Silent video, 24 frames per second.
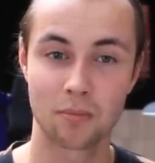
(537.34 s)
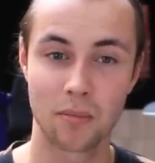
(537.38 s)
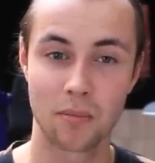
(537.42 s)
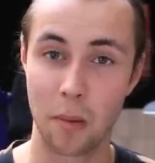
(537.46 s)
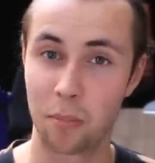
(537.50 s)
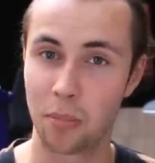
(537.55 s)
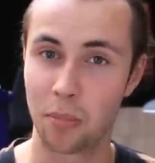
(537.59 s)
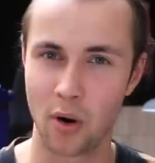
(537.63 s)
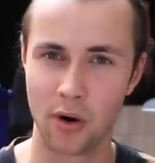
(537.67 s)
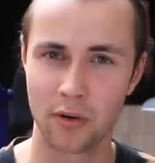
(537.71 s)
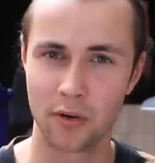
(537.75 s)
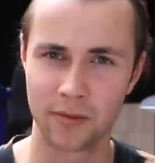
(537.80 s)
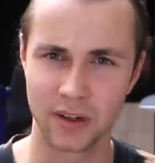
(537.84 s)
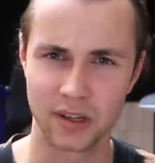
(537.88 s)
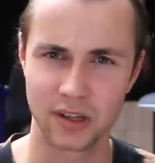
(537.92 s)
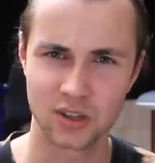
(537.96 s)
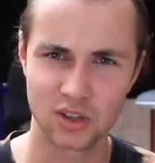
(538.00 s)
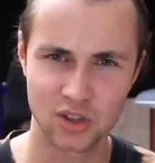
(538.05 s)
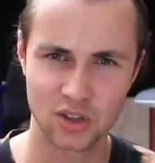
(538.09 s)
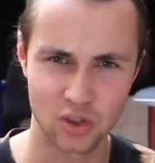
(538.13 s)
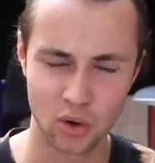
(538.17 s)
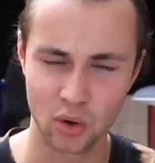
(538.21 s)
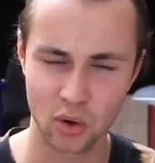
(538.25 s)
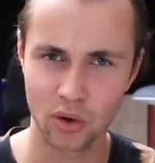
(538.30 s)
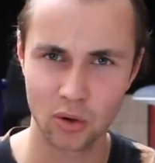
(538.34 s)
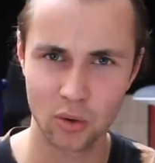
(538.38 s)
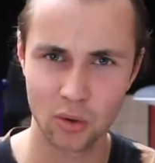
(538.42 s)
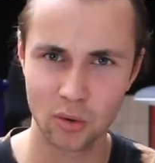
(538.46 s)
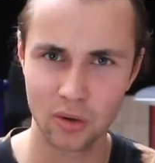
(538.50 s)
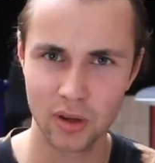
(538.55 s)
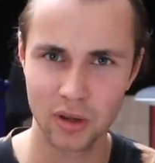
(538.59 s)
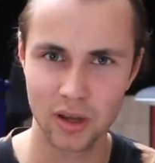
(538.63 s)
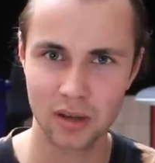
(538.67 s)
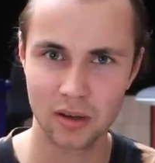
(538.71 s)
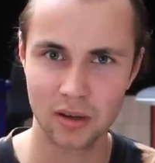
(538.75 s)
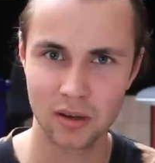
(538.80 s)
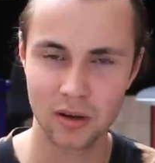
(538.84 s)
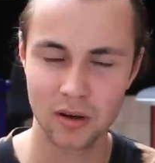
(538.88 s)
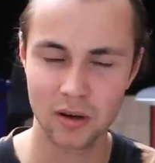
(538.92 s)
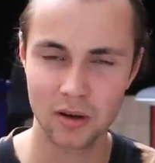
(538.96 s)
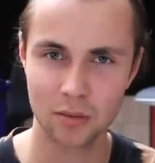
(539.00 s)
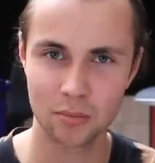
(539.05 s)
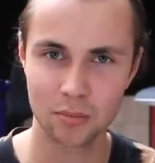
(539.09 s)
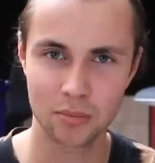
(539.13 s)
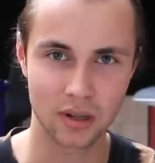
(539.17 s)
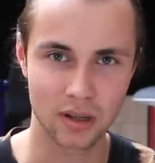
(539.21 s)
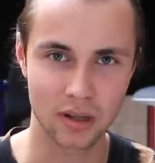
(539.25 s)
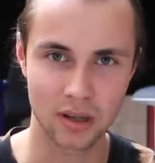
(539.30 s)
a Perfect Circle in
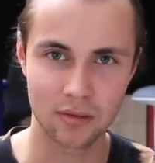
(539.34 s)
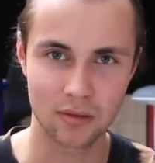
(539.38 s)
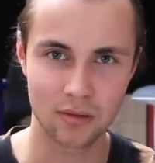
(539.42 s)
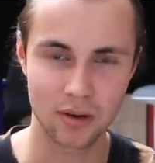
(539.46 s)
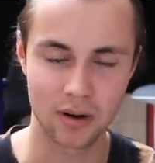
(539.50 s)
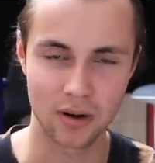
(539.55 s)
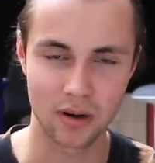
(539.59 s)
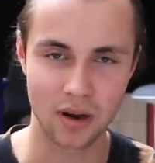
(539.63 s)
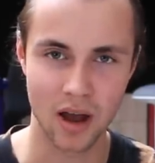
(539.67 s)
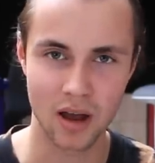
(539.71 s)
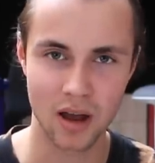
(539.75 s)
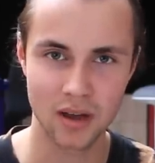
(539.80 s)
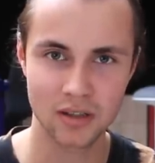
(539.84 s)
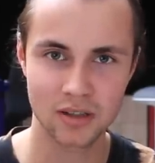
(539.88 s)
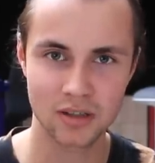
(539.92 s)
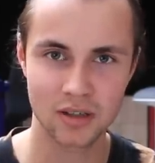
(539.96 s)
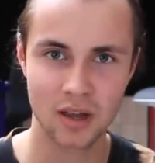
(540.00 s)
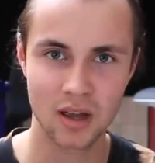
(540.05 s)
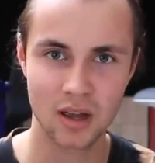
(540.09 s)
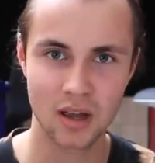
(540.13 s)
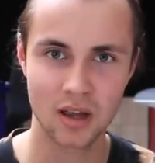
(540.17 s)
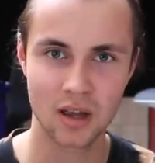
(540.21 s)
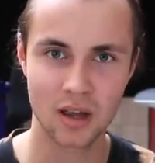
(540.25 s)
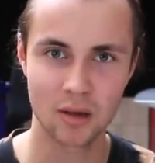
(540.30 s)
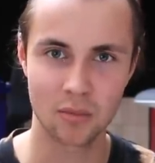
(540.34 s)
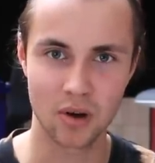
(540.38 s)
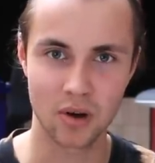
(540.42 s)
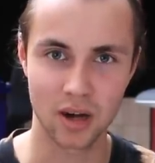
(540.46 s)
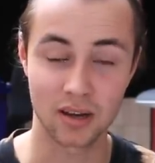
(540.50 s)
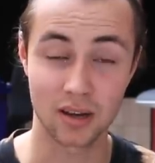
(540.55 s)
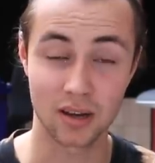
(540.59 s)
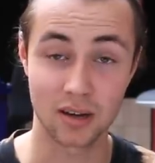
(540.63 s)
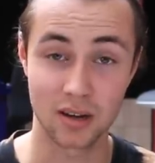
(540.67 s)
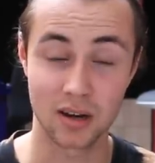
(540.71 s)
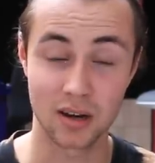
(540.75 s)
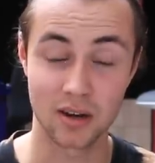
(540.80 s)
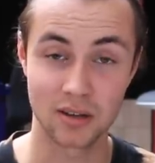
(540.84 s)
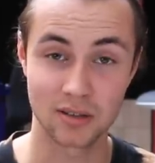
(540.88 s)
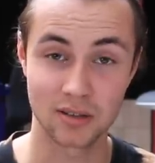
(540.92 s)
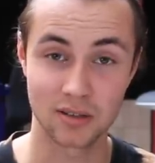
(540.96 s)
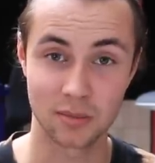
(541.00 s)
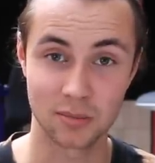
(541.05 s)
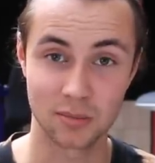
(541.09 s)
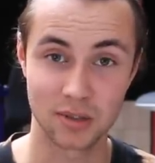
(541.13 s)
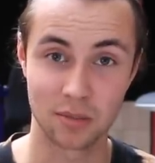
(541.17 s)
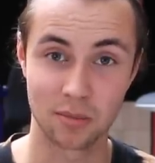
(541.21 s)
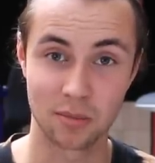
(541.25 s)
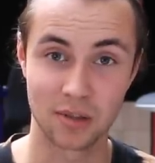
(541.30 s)
here, believe it or not, but I can hear
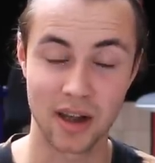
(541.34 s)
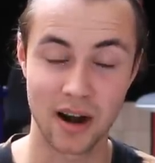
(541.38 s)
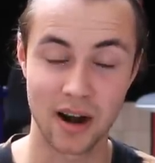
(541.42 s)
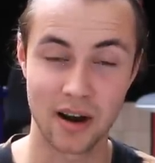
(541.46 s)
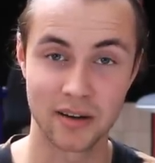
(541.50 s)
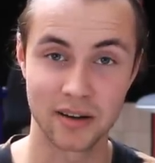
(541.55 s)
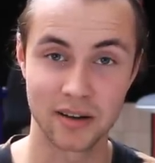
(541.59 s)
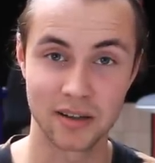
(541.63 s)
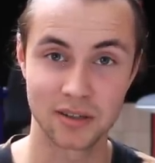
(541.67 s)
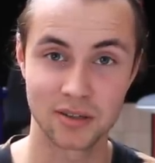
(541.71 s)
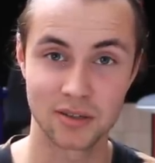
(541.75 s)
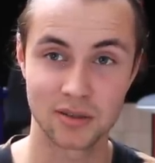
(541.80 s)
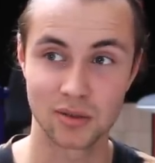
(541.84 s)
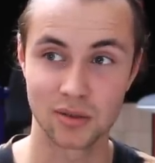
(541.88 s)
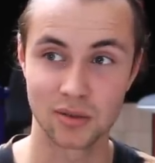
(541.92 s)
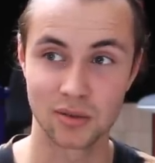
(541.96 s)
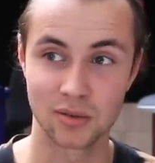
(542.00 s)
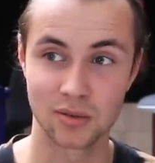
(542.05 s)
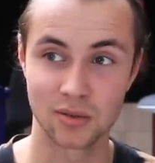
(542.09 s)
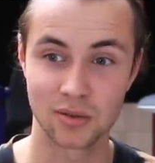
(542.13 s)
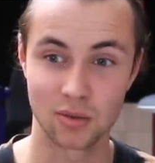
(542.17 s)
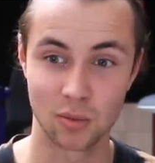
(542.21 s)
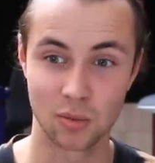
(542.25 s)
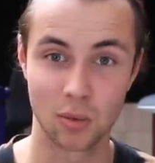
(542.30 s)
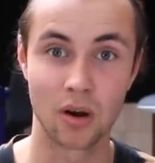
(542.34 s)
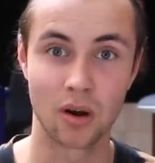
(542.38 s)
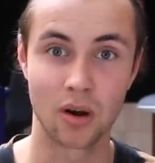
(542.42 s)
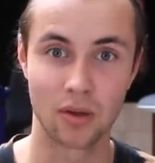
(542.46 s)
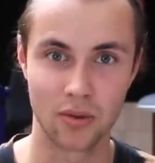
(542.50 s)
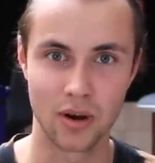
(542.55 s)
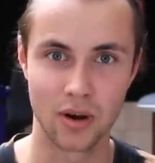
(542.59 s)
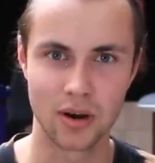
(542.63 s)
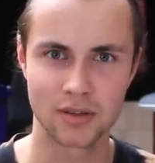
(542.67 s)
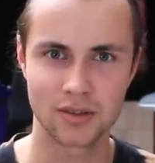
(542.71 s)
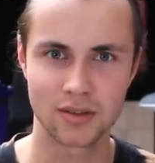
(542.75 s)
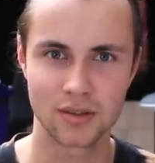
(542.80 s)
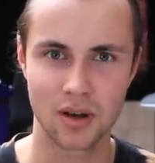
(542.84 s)
some similarities to one of their